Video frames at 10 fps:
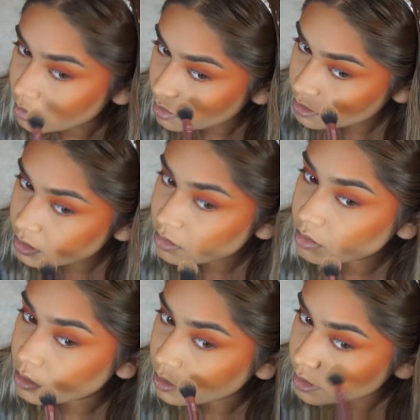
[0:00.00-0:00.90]
Also
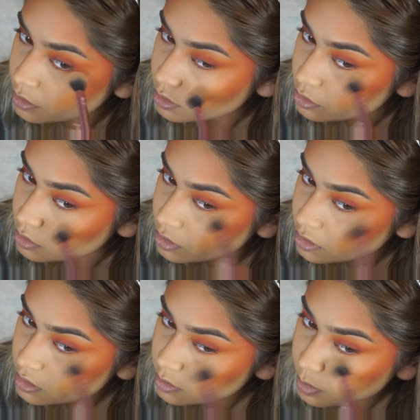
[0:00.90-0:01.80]
going to
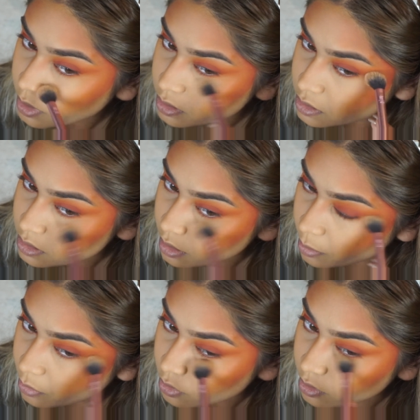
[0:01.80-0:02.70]
just put
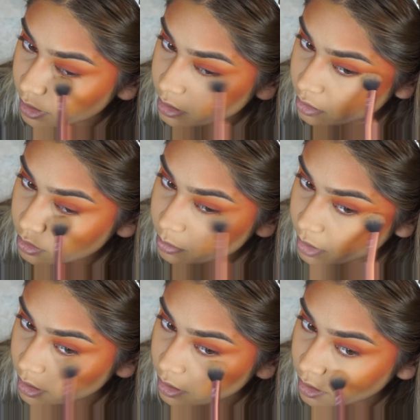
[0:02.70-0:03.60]
some right under
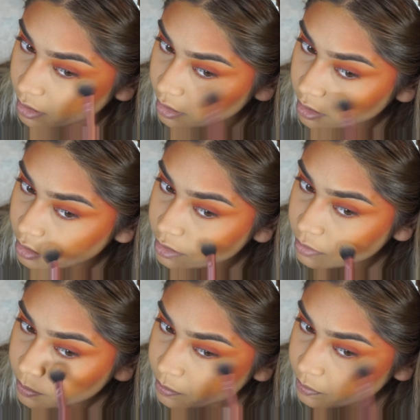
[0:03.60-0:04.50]
my eye here
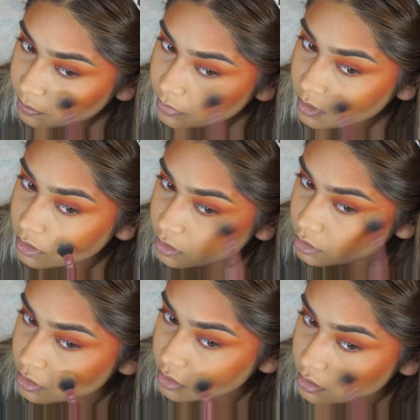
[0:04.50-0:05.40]
and
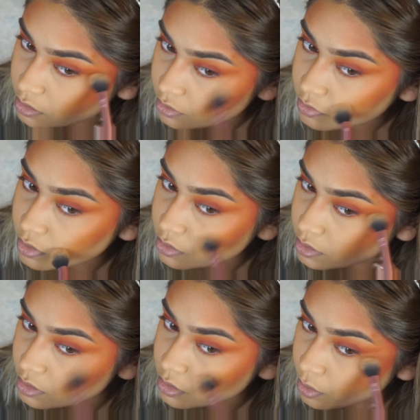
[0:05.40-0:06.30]
just diffuse
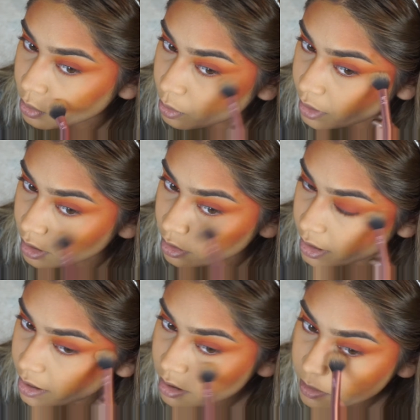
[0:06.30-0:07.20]
this whole
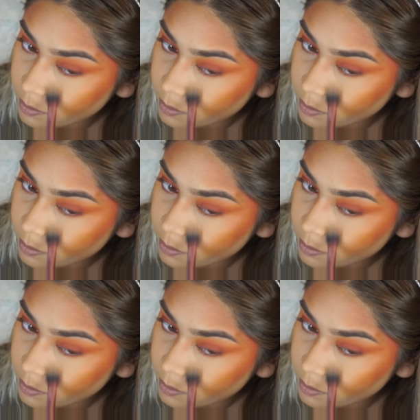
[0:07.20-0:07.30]
area.